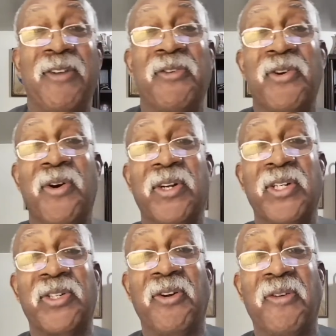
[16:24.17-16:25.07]
and you're
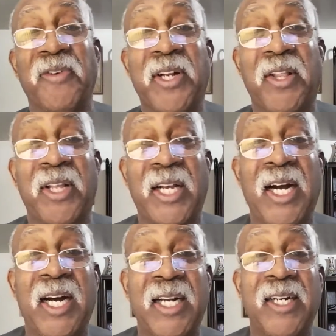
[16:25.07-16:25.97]
going to serve another
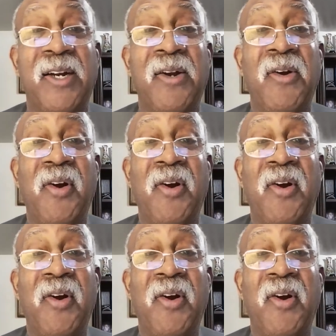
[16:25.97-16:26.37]
God. Huh?